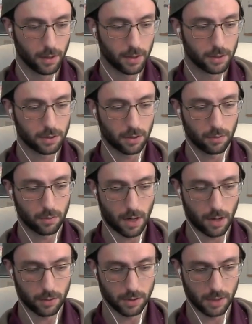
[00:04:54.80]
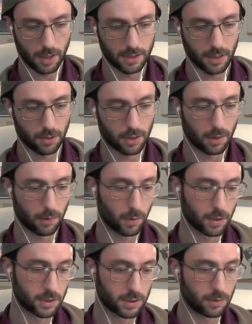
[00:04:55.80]
So now this knight's out here. We're
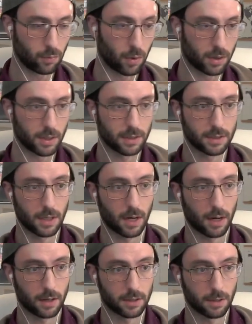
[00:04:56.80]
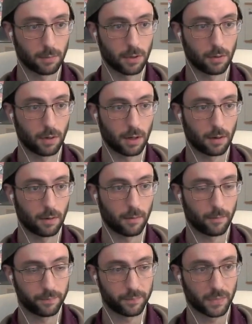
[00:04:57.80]
going to see what this knight ends up doing.
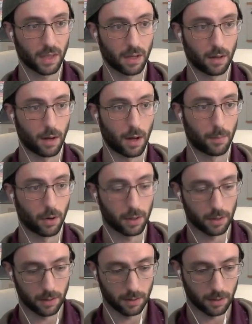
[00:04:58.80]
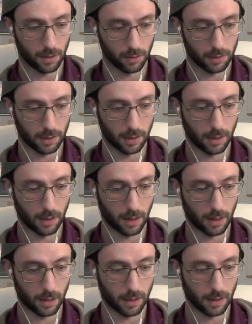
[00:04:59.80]
I'm already thinking
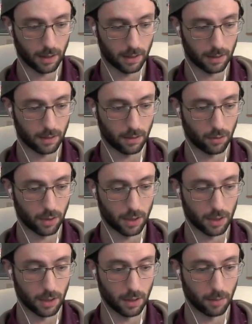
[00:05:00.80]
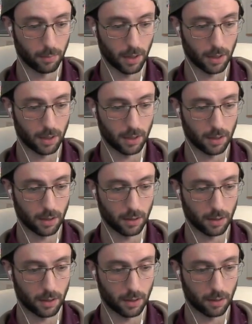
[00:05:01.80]
ahead that, like, okay, he can come back here,
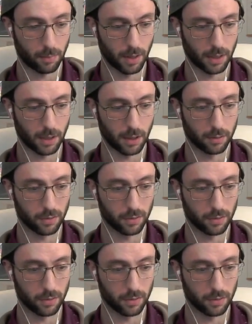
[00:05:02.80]
he can come back here.